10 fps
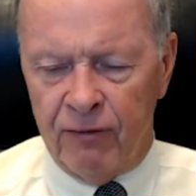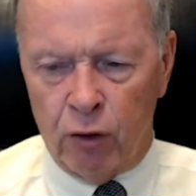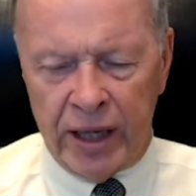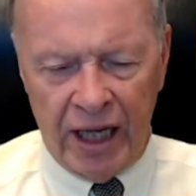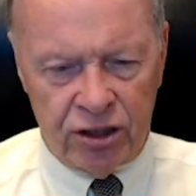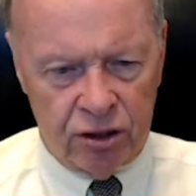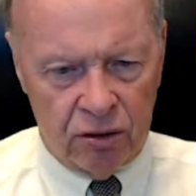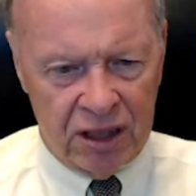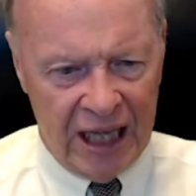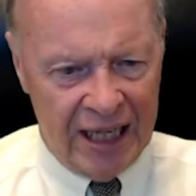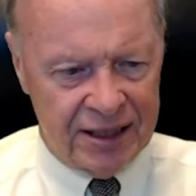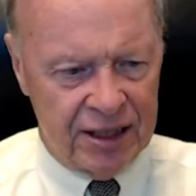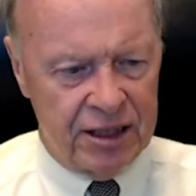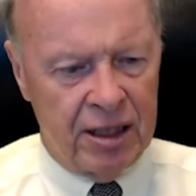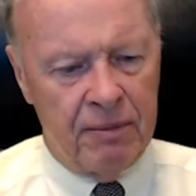vocational
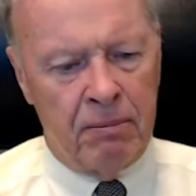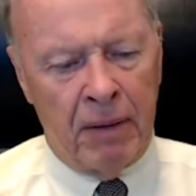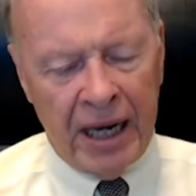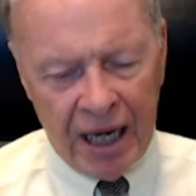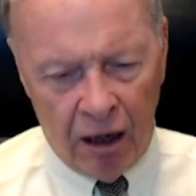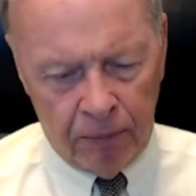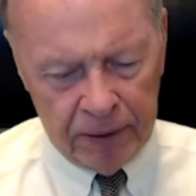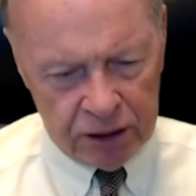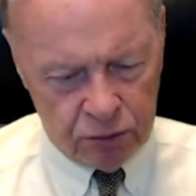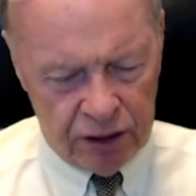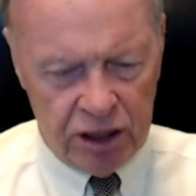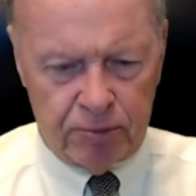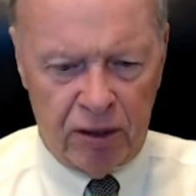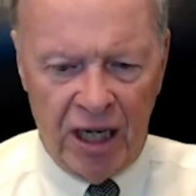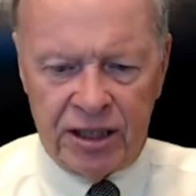classes that might help us with this
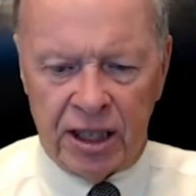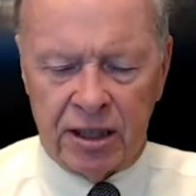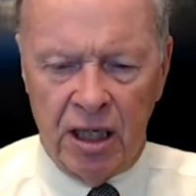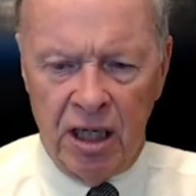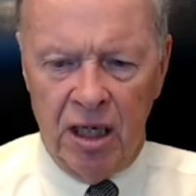project.